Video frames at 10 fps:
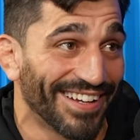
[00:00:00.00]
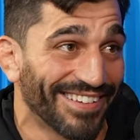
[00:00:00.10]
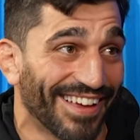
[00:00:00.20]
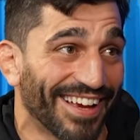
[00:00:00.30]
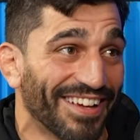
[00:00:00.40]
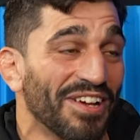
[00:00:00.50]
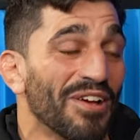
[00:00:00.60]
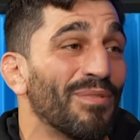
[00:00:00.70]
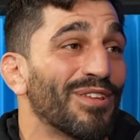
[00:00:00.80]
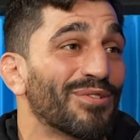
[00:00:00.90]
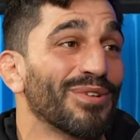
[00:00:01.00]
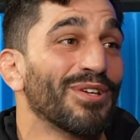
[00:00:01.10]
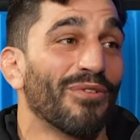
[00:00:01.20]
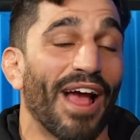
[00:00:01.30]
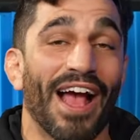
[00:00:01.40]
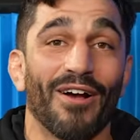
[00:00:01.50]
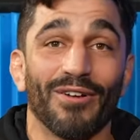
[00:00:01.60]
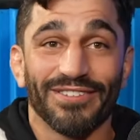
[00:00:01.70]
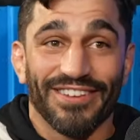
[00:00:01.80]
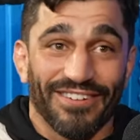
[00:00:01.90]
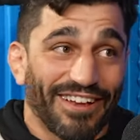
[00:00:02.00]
He's like, between rounds, they're like